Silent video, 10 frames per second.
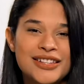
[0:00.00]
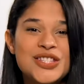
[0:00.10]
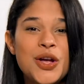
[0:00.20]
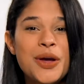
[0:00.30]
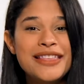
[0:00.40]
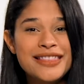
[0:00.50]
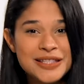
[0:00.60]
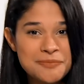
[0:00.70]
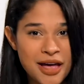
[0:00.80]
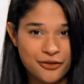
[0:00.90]
So in
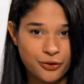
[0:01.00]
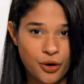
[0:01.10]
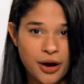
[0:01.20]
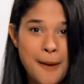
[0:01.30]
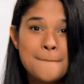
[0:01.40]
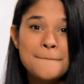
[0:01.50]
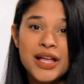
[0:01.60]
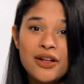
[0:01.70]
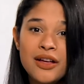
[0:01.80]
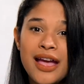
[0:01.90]
this metaphor,
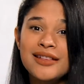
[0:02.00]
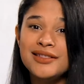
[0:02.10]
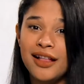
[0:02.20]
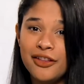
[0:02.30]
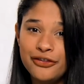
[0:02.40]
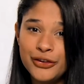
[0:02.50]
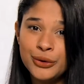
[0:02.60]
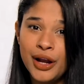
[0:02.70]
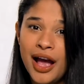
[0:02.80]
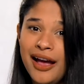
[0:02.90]
milk and solid
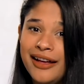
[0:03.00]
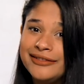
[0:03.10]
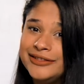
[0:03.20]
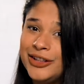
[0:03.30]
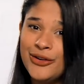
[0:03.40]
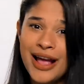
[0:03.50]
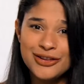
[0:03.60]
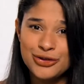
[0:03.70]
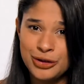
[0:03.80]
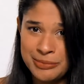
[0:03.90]
food don't
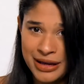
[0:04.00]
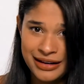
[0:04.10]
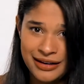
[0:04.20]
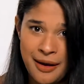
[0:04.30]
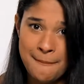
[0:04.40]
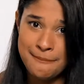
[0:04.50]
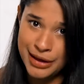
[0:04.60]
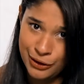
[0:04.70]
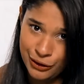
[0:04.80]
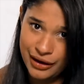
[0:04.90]
actually mean
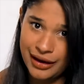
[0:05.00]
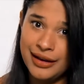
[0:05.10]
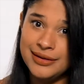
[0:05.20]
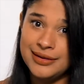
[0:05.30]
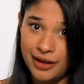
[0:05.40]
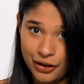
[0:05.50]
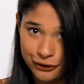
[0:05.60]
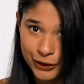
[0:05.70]
milk and solid